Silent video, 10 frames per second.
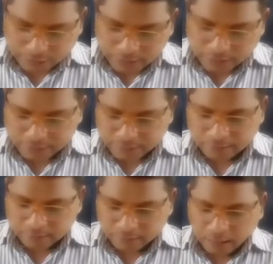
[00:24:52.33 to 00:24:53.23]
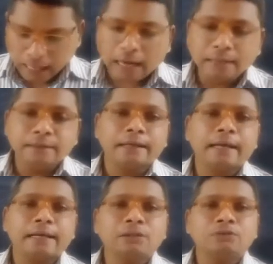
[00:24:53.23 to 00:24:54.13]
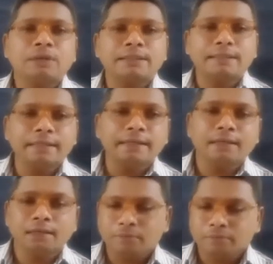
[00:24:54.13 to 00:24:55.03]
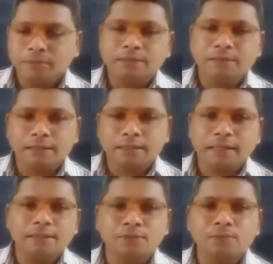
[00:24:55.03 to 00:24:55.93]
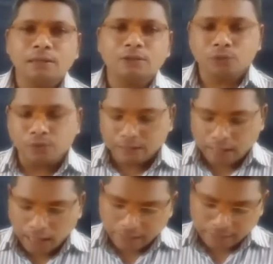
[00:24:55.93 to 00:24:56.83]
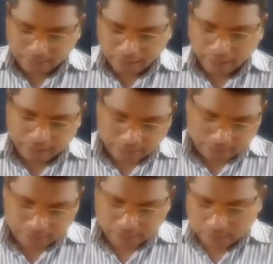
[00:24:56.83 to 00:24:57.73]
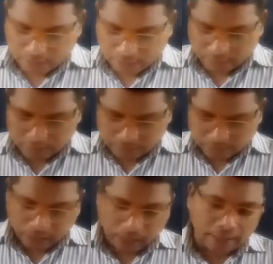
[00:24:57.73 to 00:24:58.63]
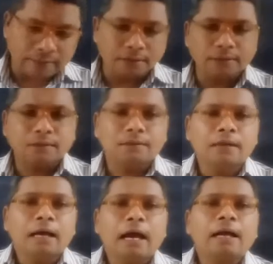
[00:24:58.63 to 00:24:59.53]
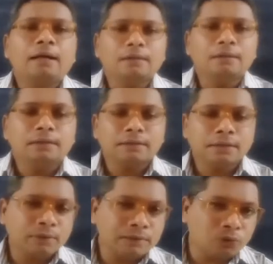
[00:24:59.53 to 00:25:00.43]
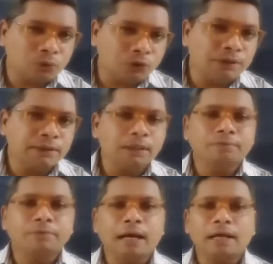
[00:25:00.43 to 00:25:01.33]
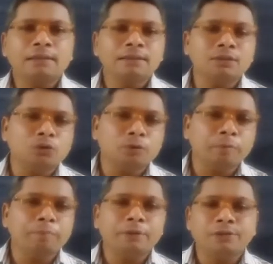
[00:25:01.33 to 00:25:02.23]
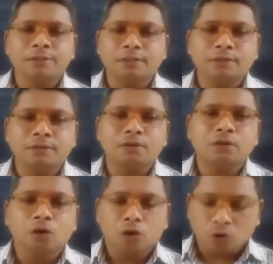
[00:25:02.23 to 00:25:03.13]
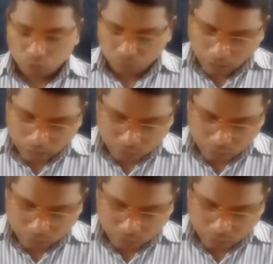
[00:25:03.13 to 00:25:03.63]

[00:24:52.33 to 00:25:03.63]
there, and the case was lingering, means that case was going ahead and there was a question, if Gandhiji would be present, what will